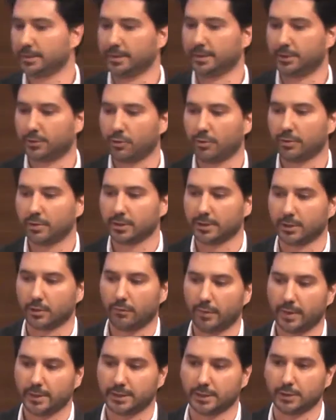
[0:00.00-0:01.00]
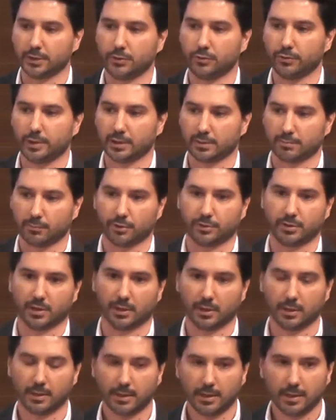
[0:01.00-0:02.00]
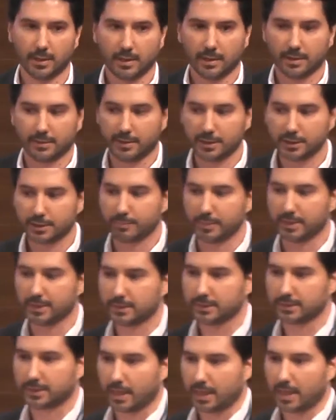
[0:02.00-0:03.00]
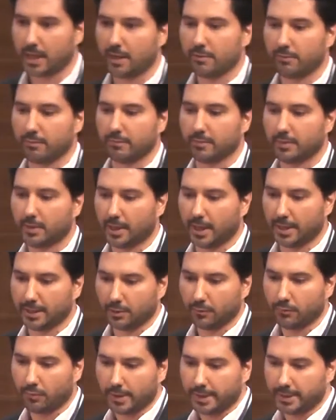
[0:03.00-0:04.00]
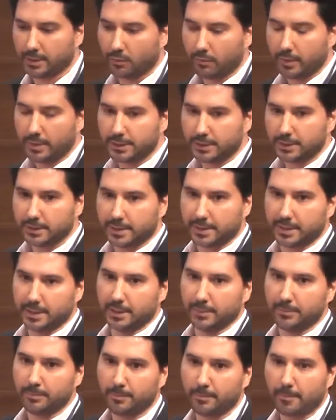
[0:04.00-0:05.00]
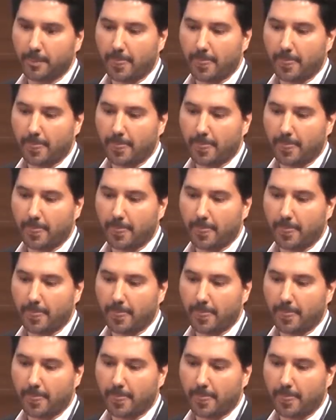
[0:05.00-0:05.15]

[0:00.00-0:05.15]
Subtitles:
the internal innovation unit model. This means they have an innovation team,